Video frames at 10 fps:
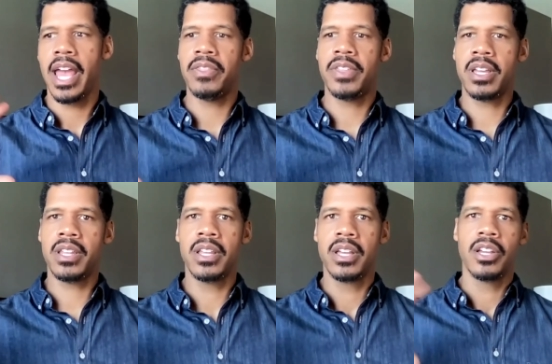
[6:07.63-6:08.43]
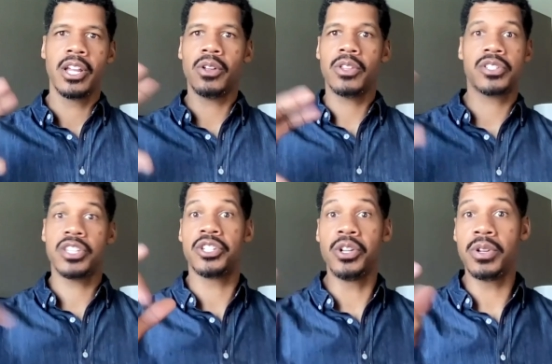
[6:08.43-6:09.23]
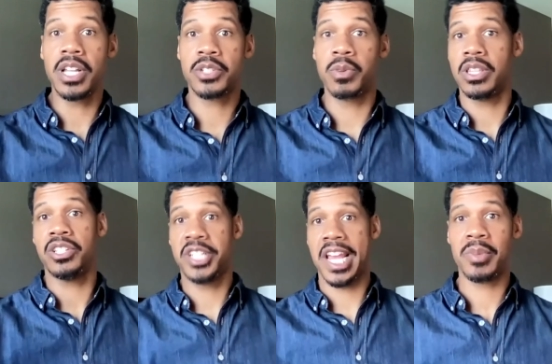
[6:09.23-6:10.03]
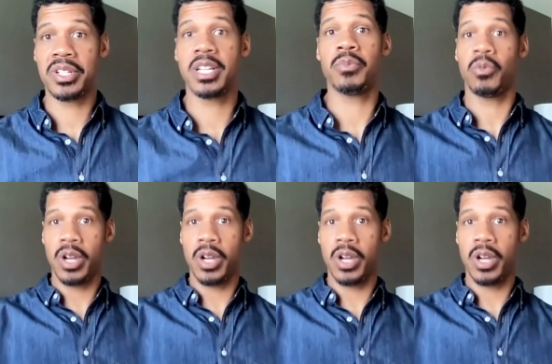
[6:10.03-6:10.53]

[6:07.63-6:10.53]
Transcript: and then, you know, there's this newness with this championship,